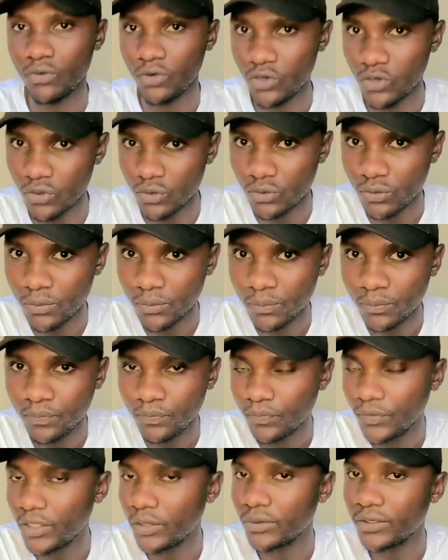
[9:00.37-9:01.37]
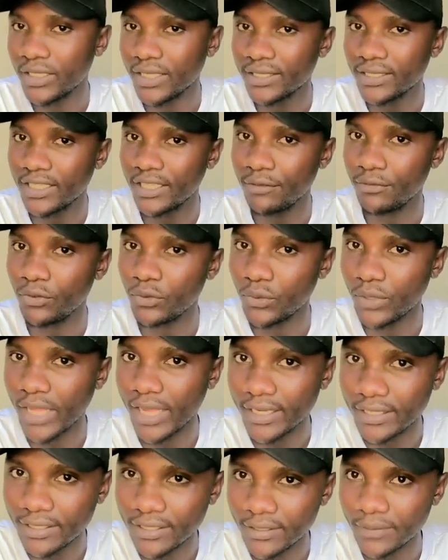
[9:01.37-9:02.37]
No, they'll just give you
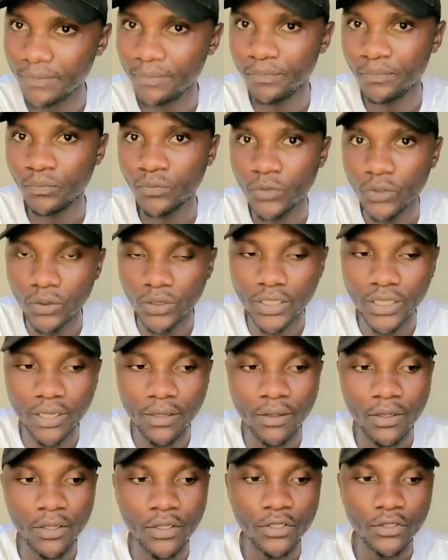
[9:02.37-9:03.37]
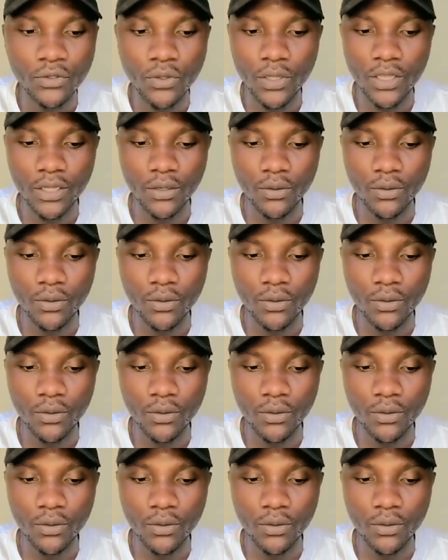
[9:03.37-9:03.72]
that. Okay, so the